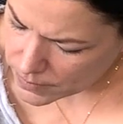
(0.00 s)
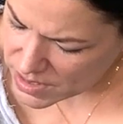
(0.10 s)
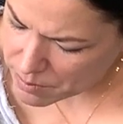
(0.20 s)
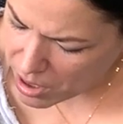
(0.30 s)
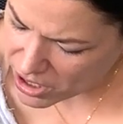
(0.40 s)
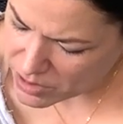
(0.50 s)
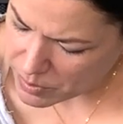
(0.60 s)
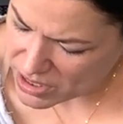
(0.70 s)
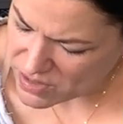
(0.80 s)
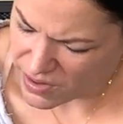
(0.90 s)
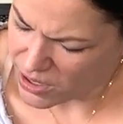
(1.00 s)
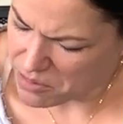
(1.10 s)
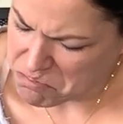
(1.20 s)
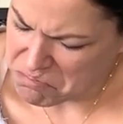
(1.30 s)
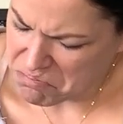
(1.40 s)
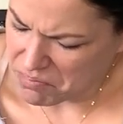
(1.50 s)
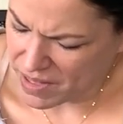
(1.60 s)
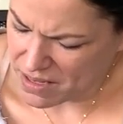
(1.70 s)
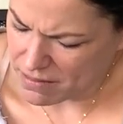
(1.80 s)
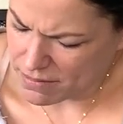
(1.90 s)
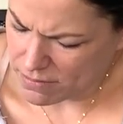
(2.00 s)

It's marked, but it's very, like,